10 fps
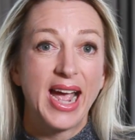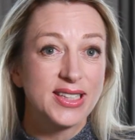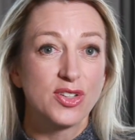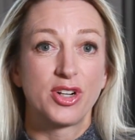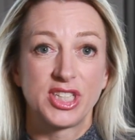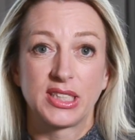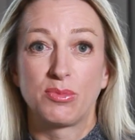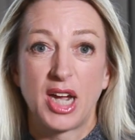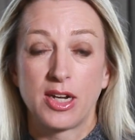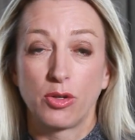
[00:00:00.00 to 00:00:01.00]
has an
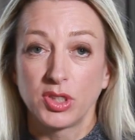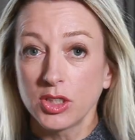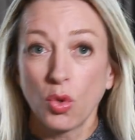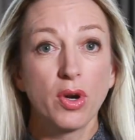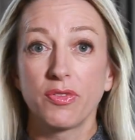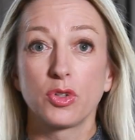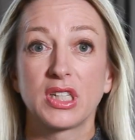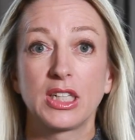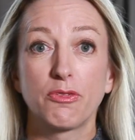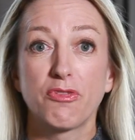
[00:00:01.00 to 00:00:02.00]
autism diagnosis, or if there's
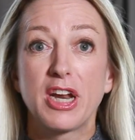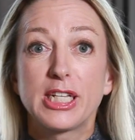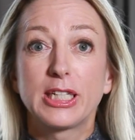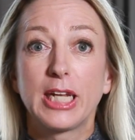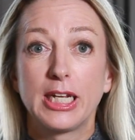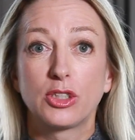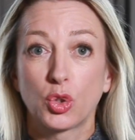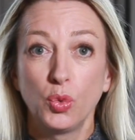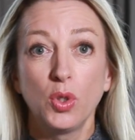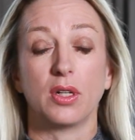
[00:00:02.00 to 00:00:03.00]
a little friend in
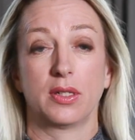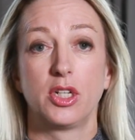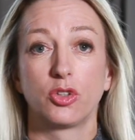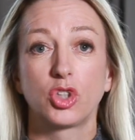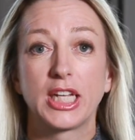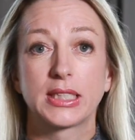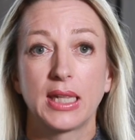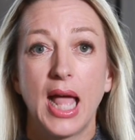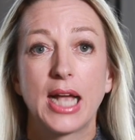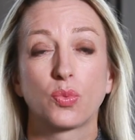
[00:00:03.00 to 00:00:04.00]
school, in your child's
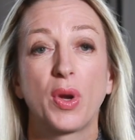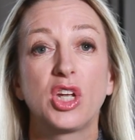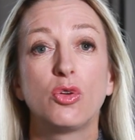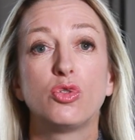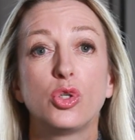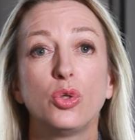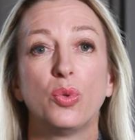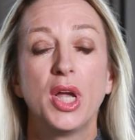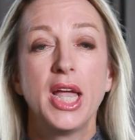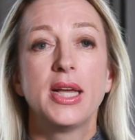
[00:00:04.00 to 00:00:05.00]
class, what can you
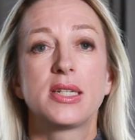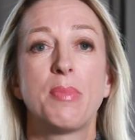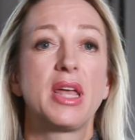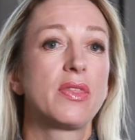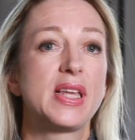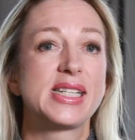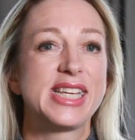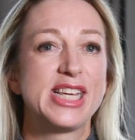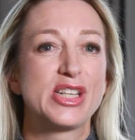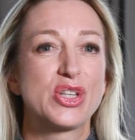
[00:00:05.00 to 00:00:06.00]
do to make
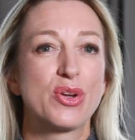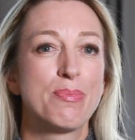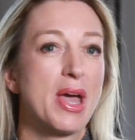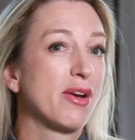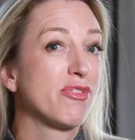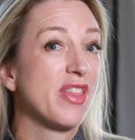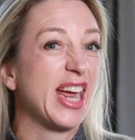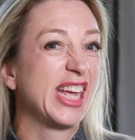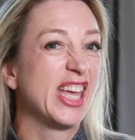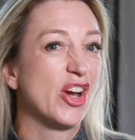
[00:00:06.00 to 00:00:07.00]
things easier and better for
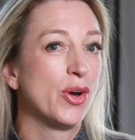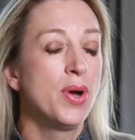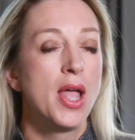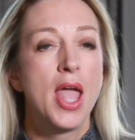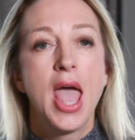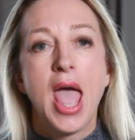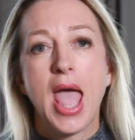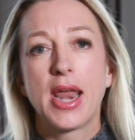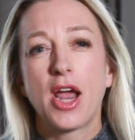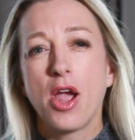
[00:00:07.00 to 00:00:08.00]
that kiddo.
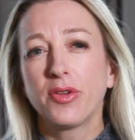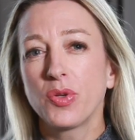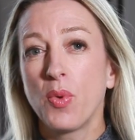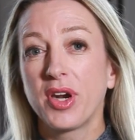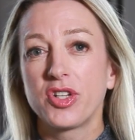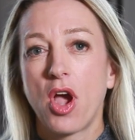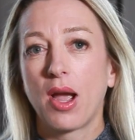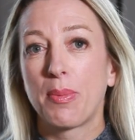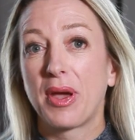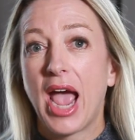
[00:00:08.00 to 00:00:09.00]
And I also want to
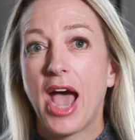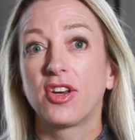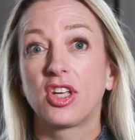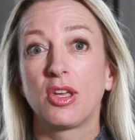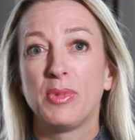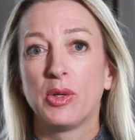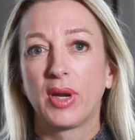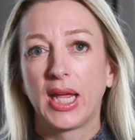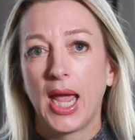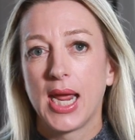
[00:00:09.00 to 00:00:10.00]
talk about how to
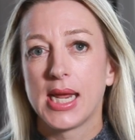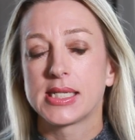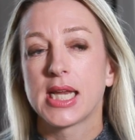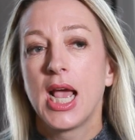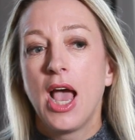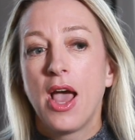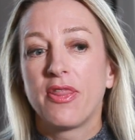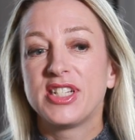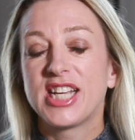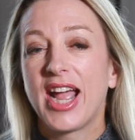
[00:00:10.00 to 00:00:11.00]
communicate
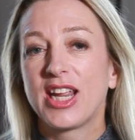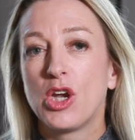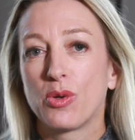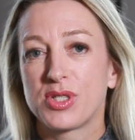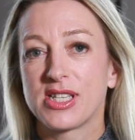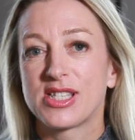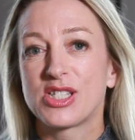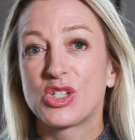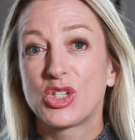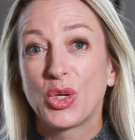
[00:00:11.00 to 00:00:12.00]
the
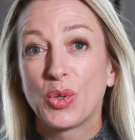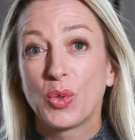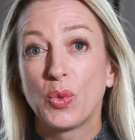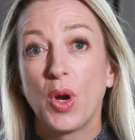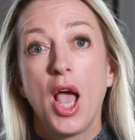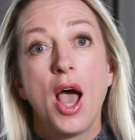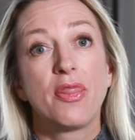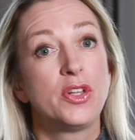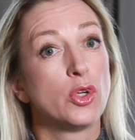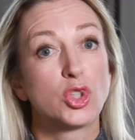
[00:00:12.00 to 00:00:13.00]
diagnosis to
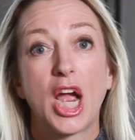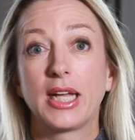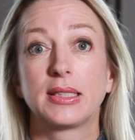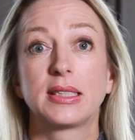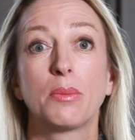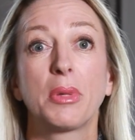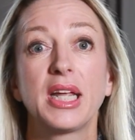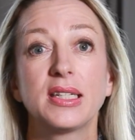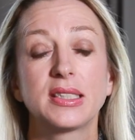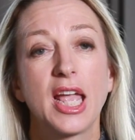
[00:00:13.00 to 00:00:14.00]
your child's
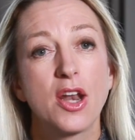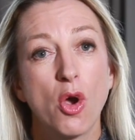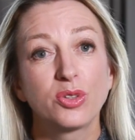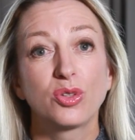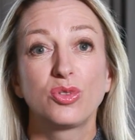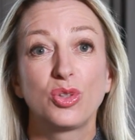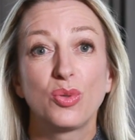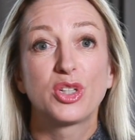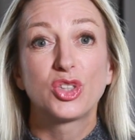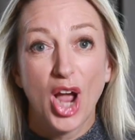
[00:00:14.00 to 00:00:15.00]
siblings and also to
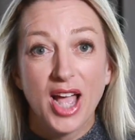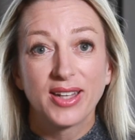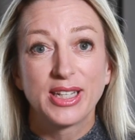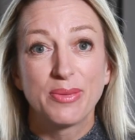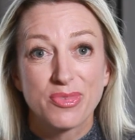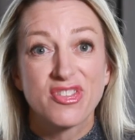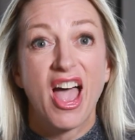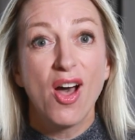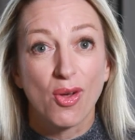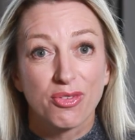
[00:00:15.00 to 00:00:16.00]
the child
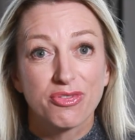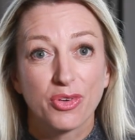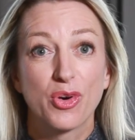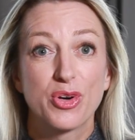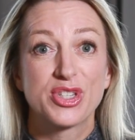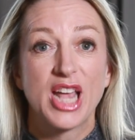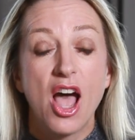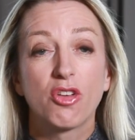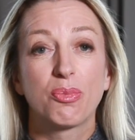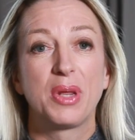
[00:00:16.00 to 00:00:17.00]
himself or
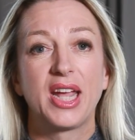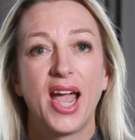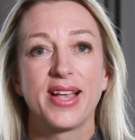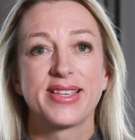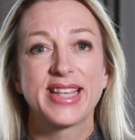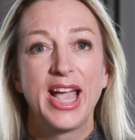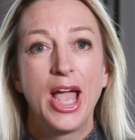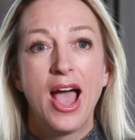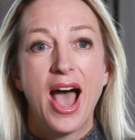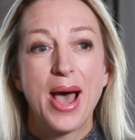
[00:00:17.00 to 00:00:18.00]
herself, because
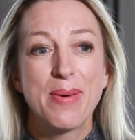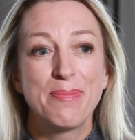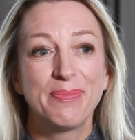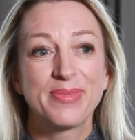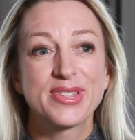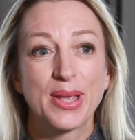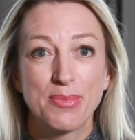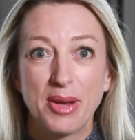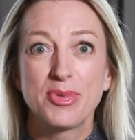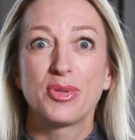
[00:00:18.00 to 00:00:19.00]

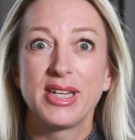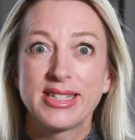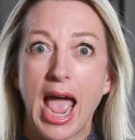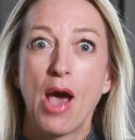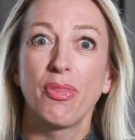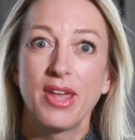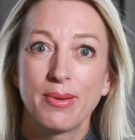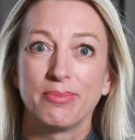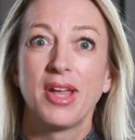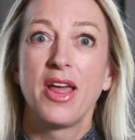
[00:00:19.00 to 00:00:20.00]
sometimes you need to out
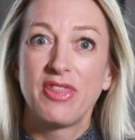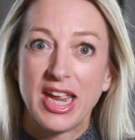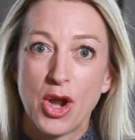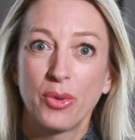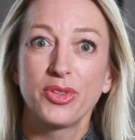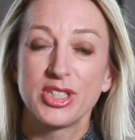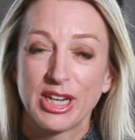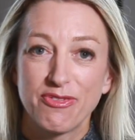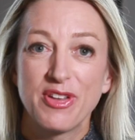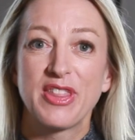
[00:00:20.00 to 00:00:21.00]
them. They know they're
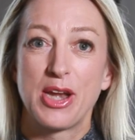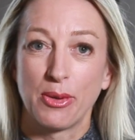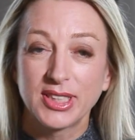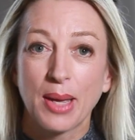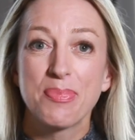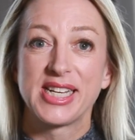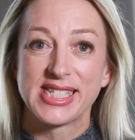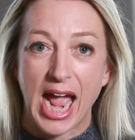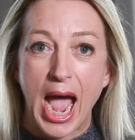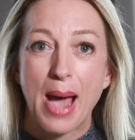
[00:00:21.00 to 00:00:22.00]
different, they know
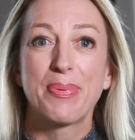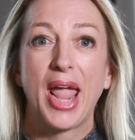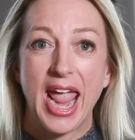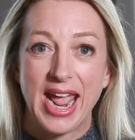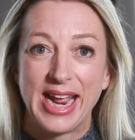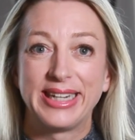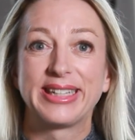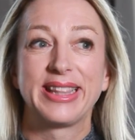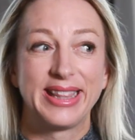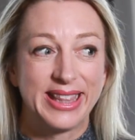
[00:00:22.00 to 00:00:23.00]
something's up,
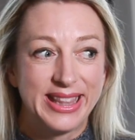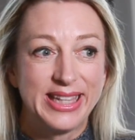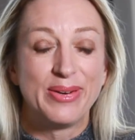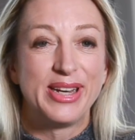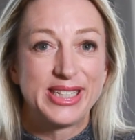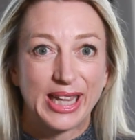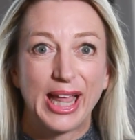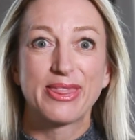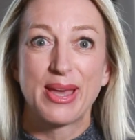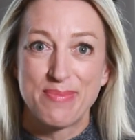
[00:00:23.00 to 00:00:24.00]
and you need to
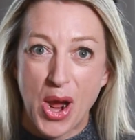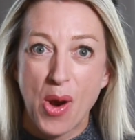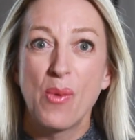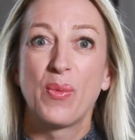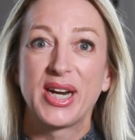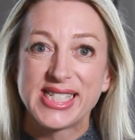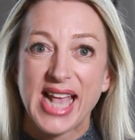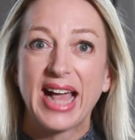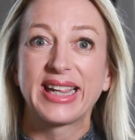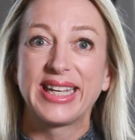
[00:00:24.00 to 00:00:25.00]
let them know what
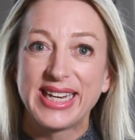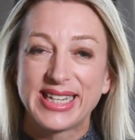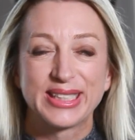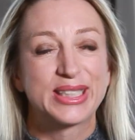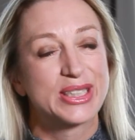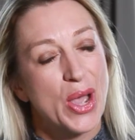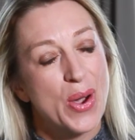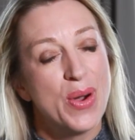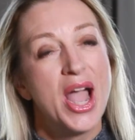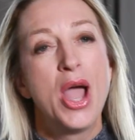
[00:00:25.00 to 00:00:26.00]
exactly it is. So